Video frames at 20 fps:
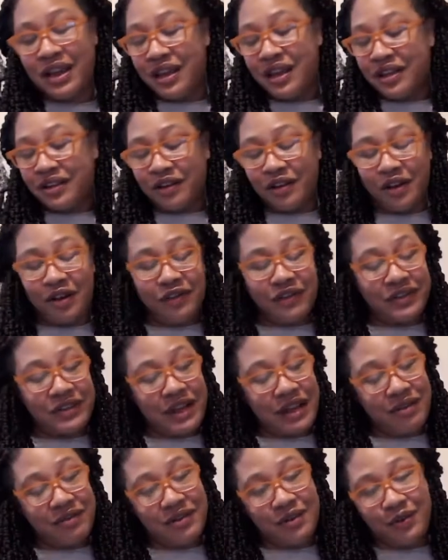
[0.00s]
Taurus, I
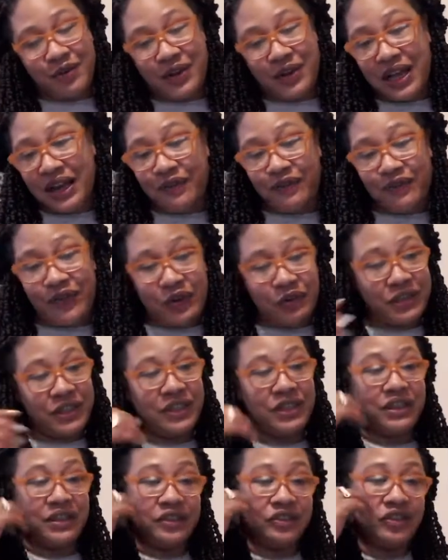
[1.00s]
don't know what kind of funky
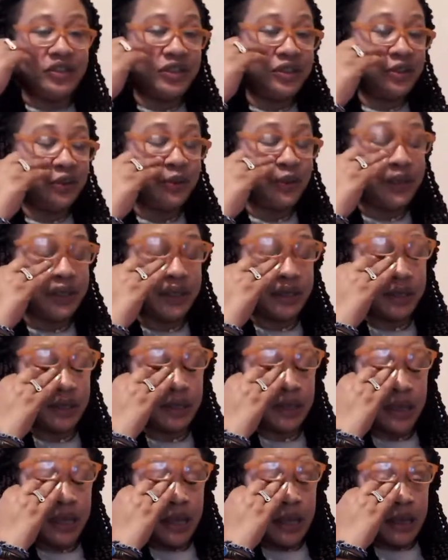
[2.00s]
energy you in,
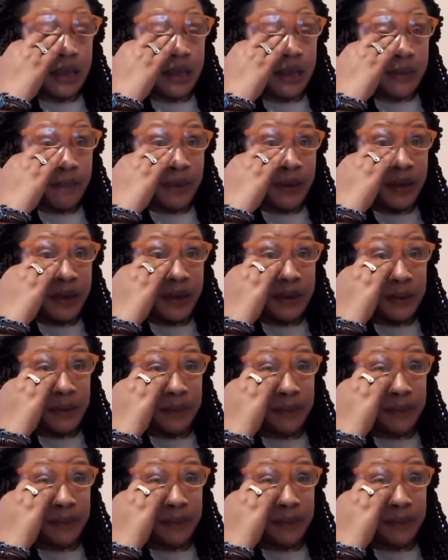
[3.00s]
but